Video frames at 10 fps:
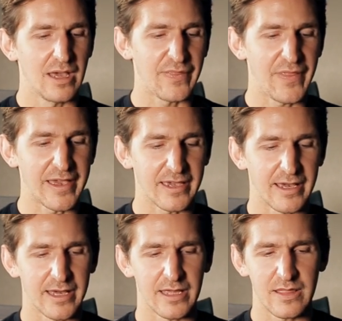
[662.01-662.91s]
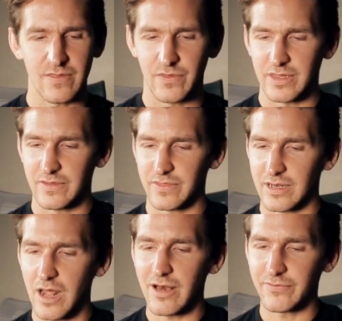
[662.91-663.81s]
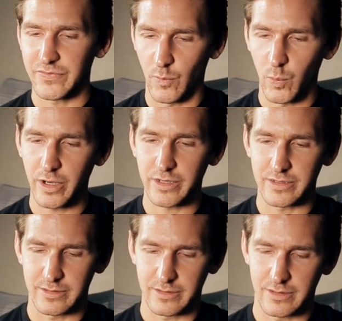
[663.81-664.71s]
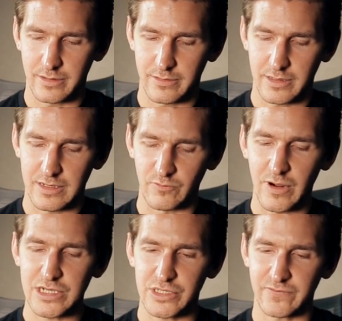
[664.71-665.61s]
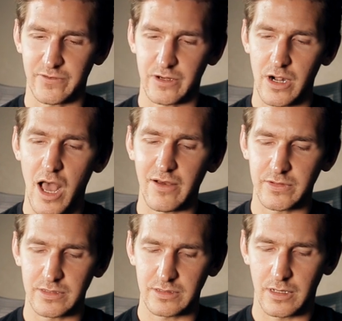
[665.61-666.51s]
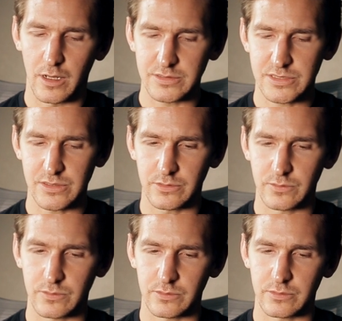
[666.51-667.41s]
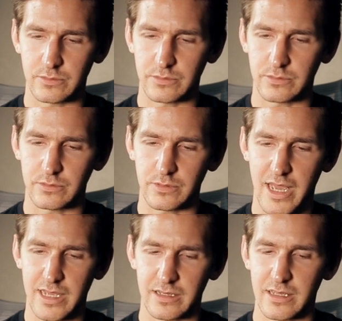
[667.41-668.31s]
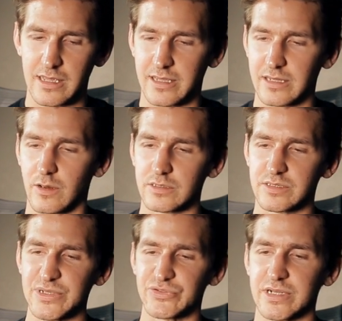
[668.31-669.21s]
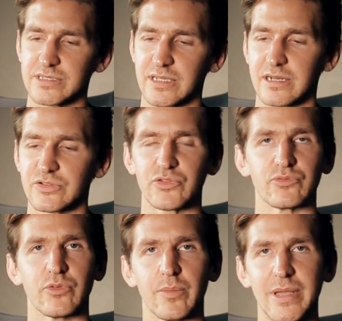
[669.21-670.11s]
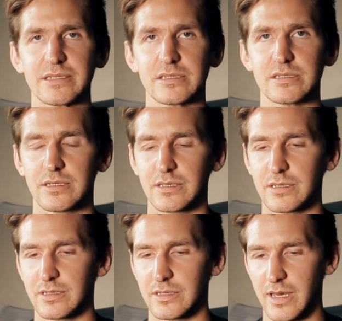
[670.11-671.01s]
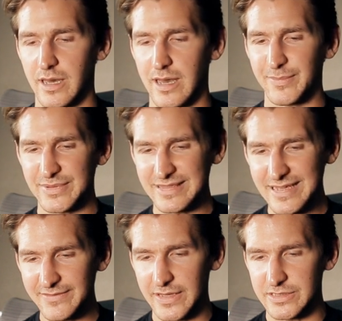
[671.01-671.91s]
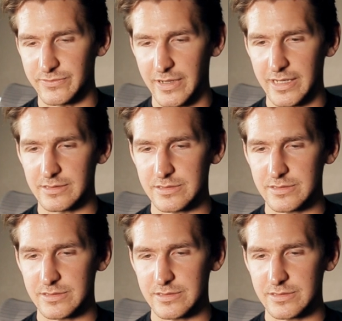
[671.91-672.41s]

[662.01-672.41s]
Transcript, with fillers: I think the word in Russian for novel also, it can also be translated to romance. I believe that's right.